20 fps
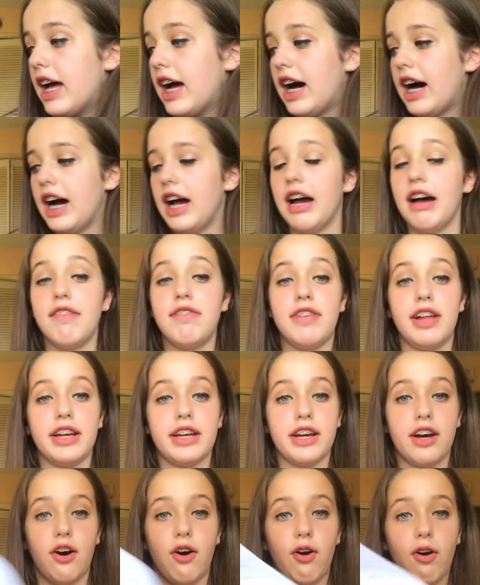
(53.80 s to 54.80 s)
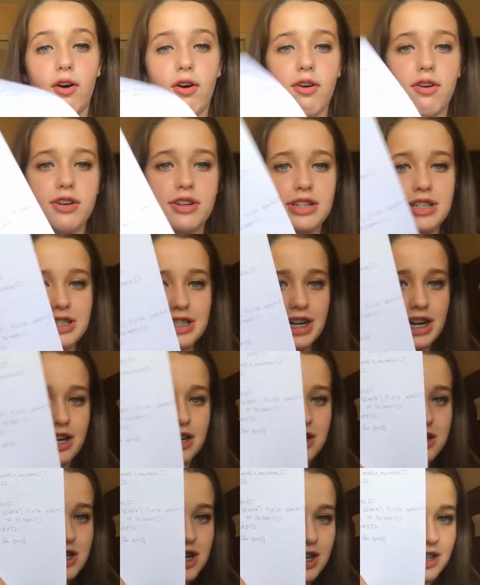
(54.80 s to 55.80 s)
I have like a whole
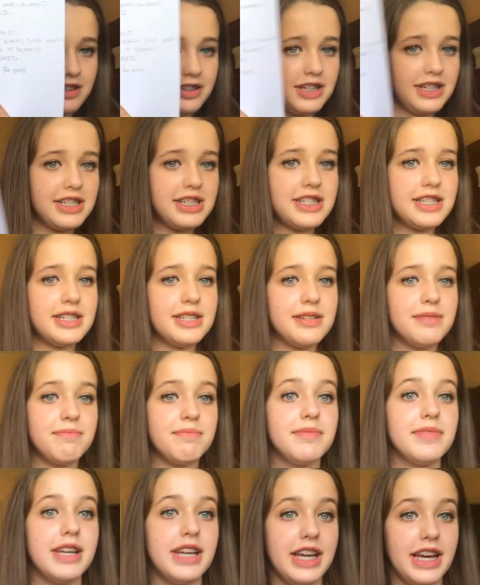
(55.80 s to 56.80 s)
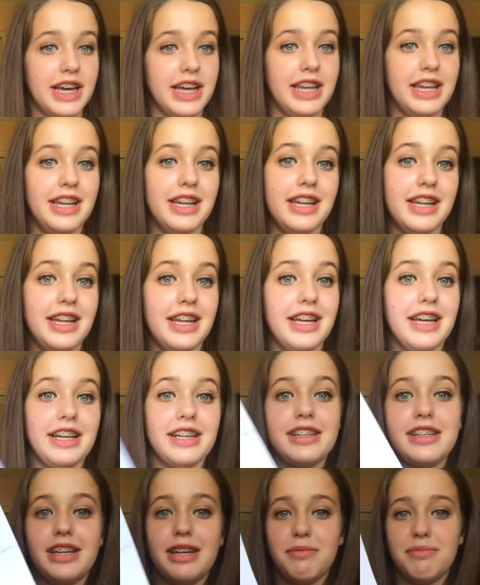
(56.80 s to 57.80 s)
entire checklist and it
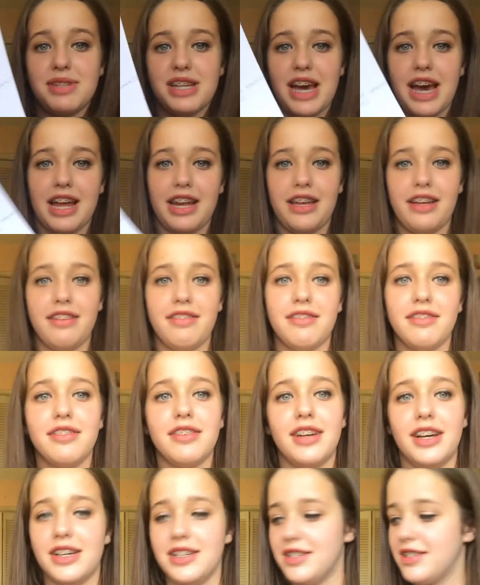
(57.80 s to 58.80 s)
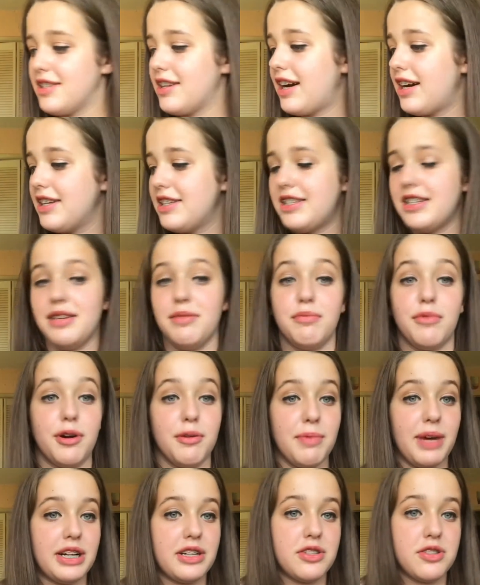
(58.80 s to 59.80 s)
keeps adding as I see
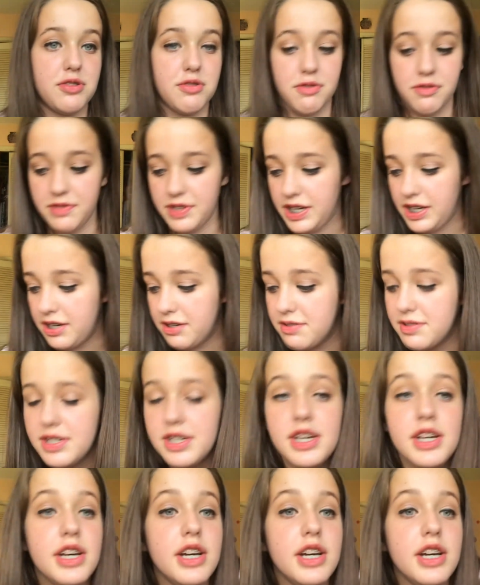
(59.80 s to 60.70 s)
more back to school videos.